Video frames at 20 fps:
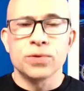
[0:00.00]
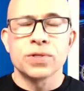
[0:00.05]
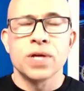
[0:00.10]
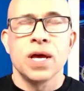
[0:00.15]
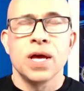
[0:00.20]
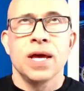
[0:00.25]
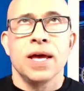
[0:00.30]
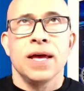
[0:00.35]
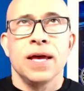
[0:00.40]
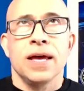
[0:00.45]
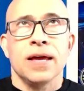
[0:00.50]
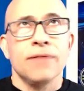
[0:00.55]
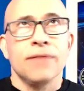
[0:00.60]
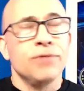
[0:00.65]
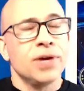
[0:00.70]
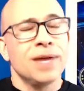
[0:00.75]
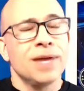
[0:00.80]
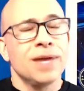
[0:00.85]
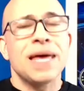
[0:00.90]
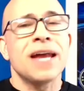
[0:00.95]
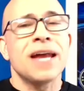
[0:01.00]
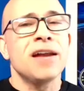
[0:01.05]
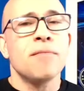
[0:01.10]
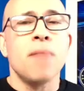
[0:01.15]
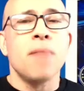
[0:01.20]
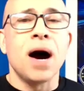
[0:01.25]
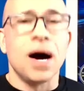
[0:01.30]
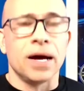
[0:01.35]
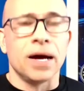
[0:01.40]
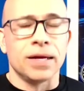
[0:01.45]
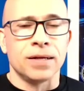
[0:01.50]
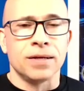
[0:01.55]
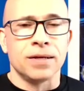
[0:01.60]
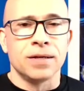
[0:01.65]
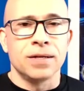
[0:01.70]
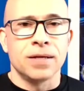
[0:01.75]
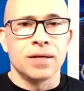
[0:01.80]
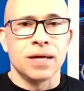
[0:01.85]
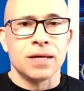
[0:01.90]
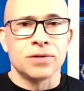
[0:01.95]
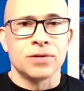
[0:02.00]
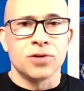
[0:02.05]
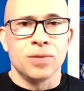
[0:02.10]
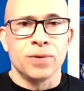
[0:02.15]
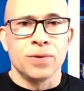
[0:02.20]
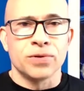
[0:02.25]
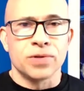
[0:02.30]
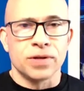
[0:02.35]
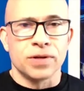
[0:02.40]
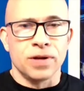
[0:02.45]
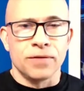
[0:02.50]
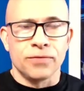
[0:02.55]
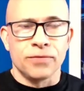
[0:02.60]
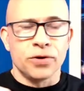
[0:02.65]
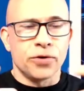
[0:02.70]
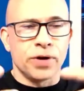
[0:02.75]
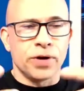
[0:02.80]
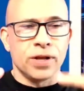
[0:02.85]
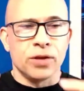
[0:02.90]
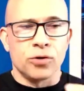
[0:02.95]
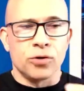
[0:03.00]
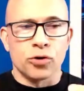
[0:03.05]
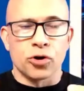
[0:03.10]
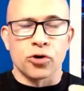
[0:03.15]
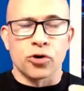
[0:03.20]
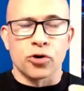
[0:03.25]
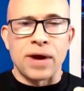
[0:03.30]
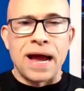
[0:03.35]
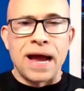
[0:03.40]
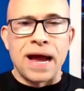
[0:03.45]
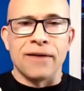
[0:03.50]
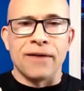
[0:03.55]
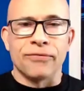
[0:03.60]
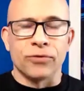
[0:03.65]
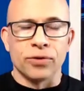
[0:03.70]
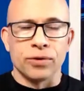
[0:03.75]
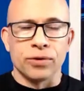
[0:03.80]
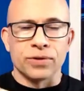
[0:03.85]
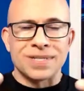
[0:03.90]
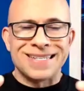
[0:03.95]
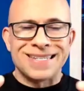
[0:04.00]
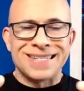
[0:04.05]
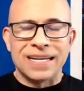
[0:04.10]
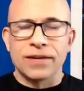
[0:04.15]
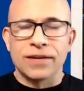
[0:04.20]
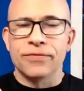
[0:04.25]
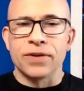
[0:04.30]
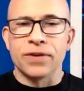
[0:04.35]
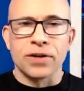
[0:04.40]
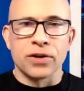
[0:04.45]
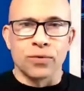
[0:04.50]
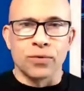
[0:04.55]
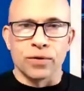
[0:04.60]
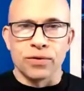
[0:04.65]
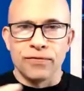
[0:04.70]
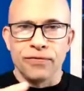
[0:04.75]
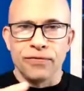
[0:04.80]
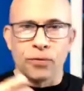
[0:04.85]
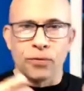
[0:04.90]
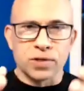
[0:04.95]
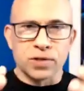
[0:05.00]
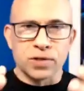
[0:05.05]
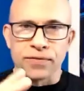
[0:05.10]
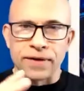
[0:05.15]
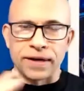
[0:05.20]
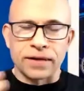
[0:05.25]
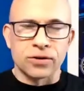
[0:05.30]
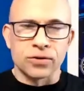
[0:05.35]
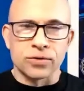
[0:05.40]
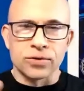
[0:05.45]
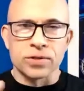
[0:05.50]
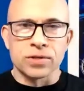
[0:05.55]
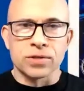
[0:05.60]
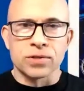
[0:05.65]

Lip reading: If you keep that in mind as almost, if you create a little graph or a little stick figure with force vectors and